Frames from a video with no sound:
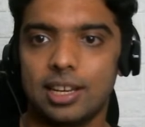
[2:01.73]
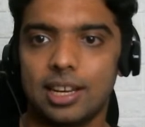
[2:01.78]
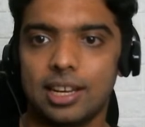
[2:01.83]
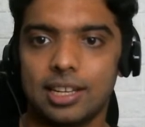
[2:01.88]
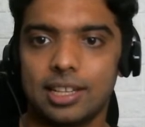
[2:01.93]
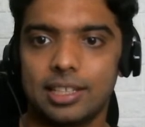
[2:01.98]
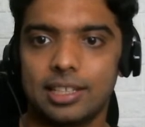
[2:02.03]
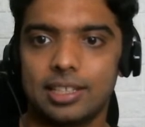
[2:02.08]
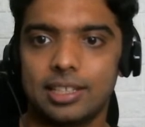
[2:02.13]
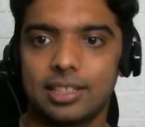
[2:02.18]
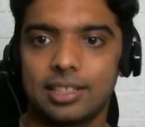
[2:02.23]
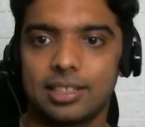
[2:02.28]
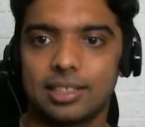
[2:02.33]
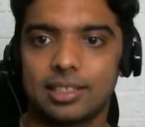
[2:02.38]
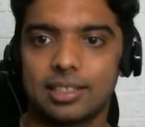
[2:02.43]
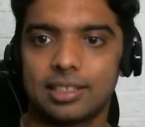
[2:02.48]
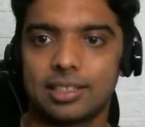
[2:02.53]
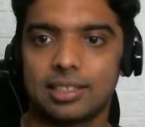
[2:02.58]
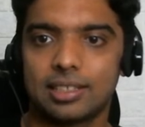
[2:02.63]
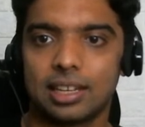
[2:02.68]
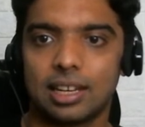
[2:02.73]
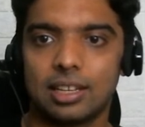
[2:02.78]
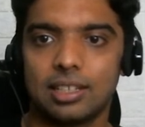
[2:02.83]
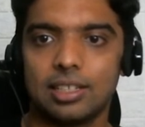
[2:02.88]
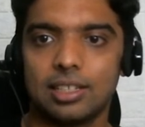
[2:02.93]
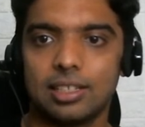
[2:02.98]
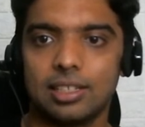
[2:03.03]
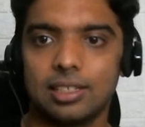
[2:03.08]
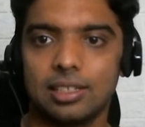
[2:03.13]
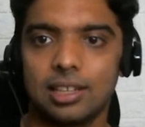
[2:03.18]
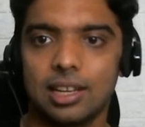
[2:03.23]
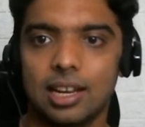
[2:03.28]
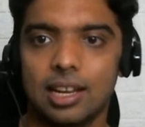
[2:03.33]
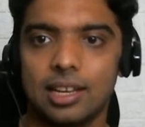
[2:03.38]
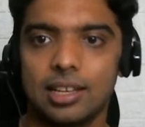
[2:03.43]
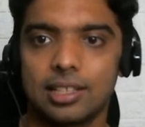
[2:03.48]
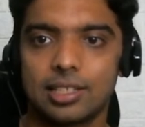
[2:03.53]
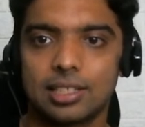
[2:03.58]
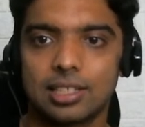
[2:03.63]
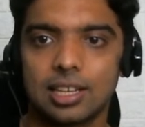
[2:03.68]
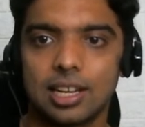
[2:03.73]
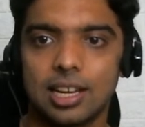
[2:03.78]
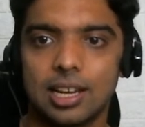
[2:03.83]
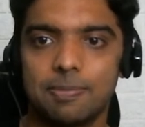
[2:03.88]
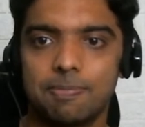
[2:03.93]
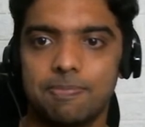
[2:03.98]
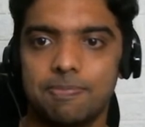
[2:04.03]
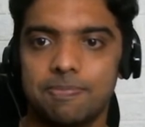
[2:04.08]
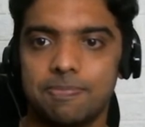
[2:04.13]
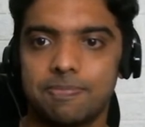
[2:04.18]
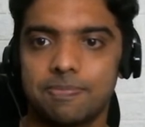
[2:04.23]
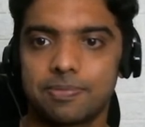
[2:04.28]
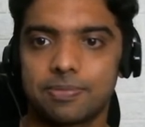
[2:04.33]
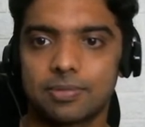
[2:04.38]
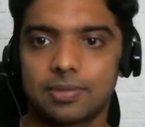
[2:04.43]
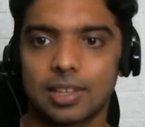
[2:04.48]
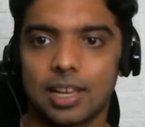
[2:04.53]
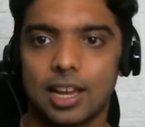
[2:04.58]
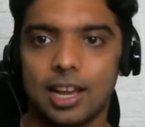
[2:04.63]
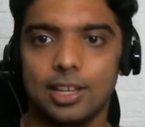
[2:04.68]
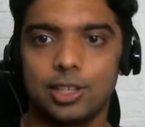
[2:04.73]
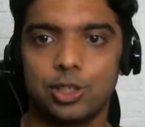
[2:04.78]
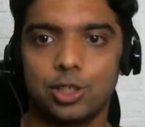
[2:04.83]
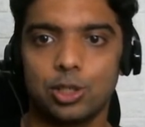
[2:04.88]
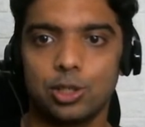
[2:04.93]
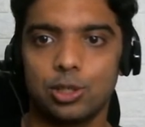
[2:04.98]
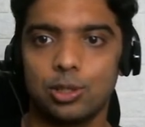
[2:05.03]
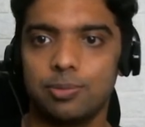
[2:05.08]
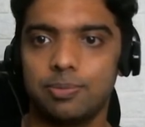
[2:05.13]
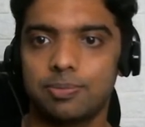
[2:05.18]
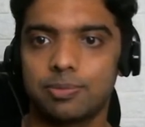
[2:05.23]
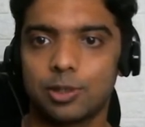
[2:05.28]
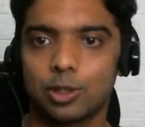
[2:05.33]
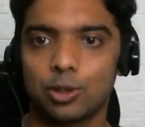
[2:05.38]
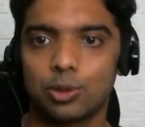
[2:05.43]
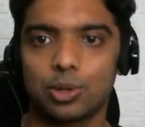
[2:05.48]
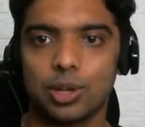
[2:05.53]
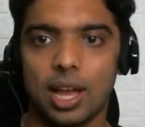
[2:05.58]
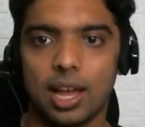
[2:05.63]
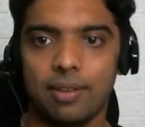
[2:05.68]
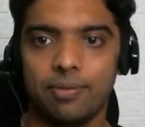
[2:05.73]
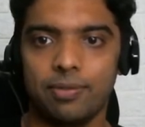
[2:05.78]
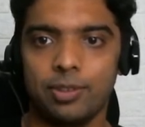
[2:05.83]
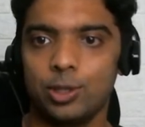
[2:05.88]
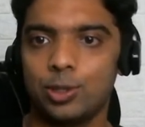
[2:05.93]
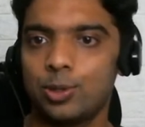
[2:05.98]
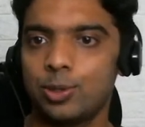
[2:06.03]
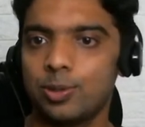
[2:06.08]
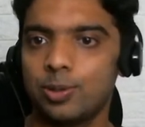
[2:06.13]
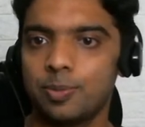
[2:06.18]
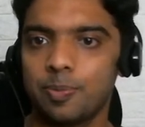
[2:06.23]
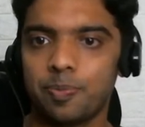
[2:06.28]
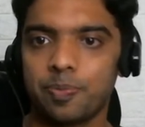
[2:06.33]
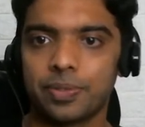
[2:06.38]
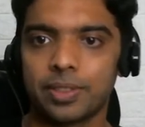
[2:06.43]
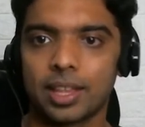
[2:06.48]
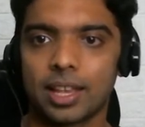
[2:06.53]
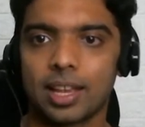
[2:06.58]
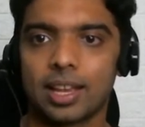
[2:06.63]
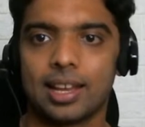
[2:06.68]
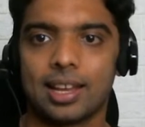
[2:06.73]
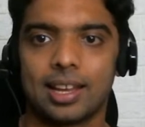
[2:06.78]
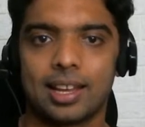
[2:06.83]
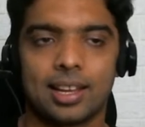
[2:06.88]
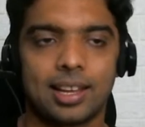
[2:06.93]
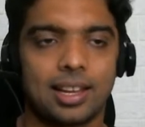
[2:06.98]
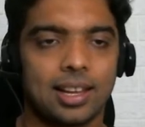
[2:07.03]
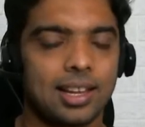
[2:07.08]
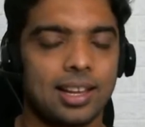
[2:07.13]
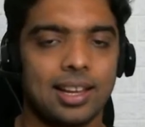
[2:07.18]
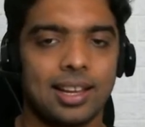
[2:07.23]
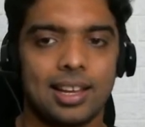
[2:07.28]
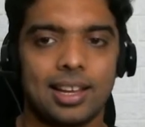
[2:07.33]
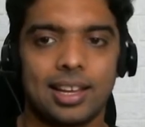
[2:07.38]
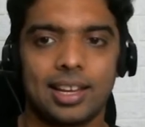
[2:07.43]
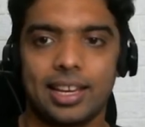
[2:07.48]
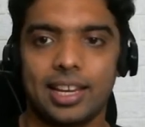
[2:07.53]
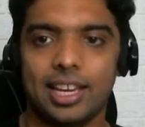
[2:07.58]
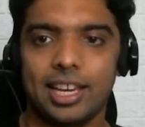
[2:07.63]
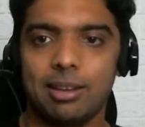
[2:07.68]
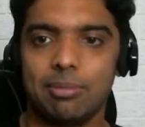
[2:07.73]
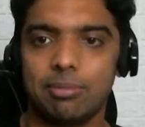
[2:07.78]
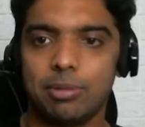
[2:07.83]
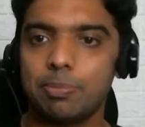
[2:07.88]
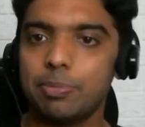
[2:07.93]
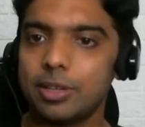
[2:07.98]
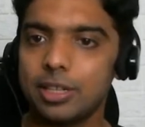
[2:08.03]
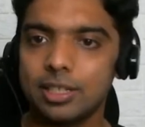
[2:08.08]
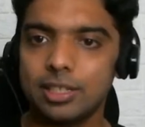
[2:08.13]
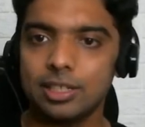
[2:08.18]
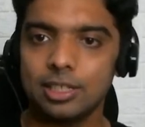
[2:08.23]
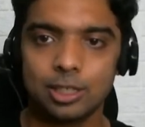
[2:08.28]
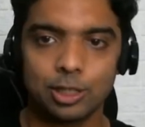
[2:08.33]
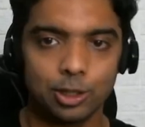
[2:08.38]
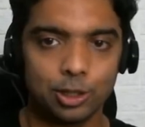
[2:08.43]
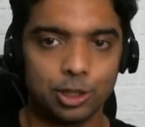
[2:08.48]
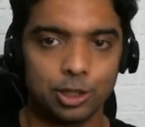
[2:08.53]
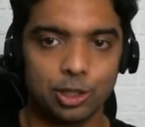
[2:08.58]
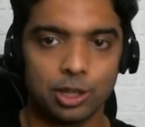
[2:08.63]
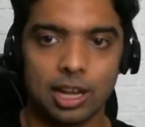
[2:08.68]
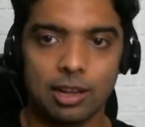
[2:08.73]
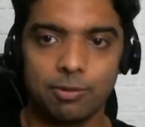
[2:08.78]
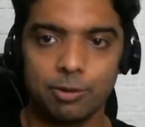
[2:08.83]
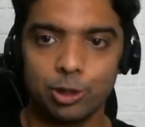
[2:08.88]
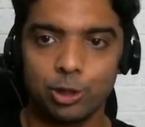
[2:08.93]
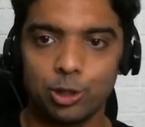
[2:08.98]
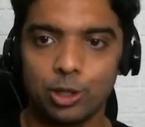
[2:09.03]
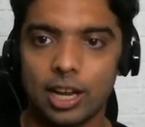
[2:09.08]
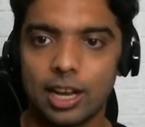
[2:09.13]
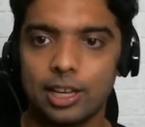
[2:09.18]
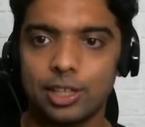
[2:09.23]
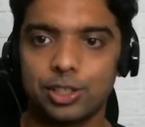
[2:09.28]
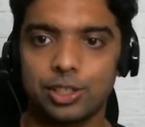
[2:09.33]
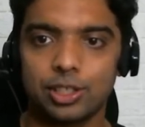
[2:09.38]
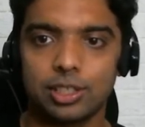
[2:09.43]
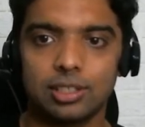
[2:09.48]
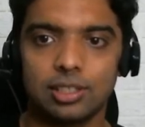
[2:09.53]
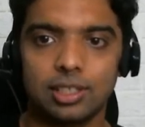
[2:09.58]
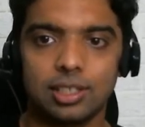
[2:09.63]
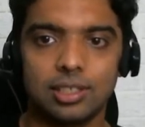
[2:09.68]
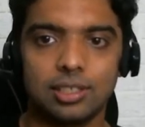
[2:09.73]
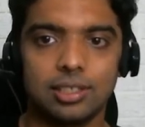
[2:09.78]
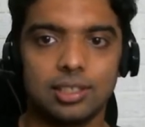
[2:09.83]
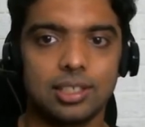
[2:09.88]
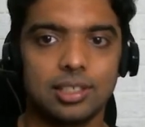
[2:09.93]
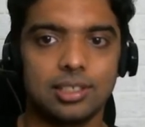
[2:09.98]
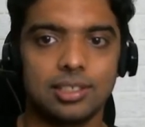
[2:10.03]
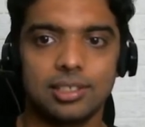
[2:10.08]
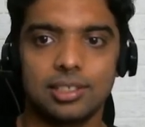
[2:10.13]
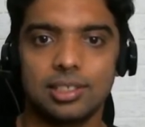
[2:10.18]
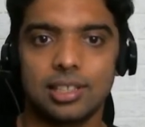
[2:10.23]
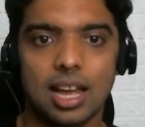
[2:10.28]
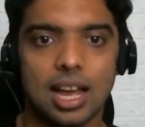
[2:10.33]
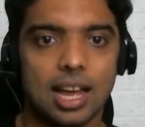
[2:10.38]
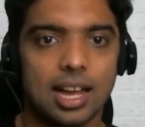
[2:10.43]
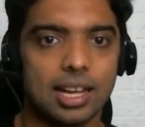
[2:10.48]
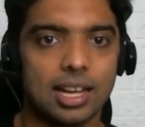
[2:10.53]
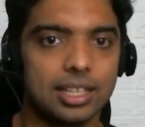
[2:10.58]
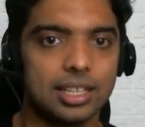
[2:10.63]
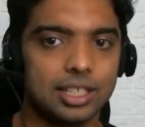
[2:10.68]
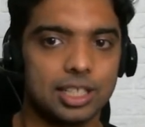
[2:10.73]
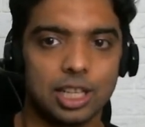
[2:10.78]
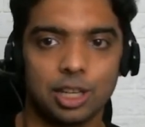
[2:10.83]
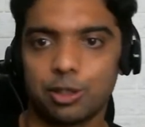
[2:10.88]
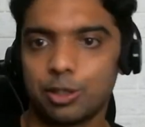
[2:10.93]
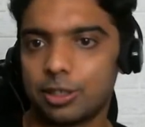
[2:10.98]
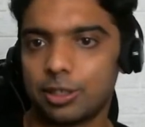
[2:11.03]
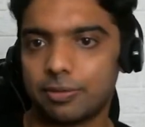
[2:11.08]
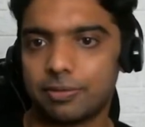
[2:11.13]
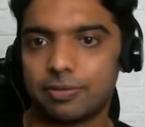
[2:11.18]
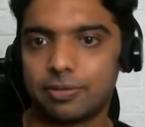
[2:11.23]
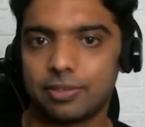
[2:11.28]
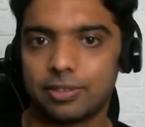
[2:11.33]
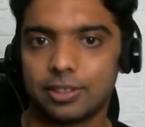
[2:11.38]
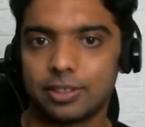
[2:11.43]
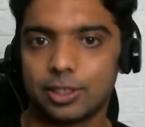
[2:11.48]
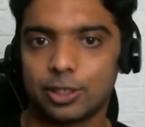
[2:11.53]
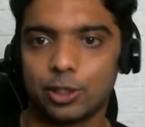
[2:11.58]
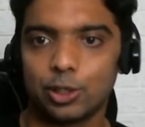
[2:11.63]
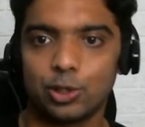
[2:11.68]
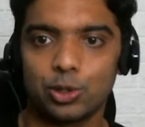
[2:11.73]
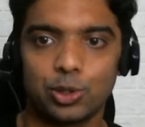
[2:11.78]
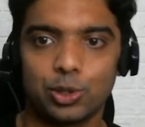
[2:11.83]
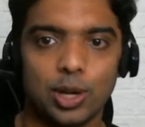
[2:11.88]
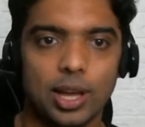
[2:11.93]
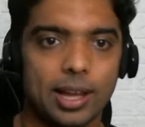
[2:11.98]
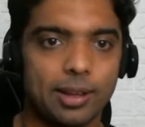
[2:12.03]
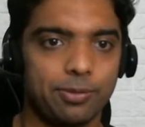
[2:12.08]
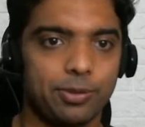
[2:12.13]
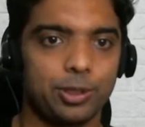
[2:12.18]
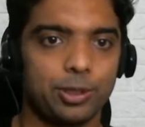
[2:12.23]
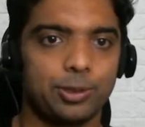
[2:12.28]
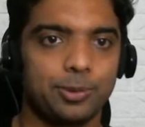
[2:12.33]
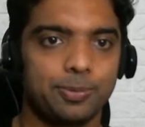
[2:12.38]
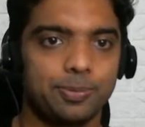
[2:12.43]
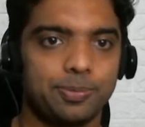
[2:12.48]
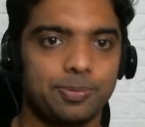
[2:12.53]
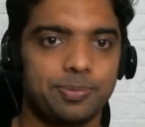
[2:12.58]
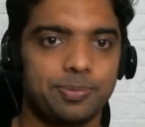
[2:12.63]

Hi, Anil. Hi, Aslam. Hi, Joe. Good to have you. Hey, Bipin. Good to have you. Hi, Chandran. And hi, Gaurav. Good to have you.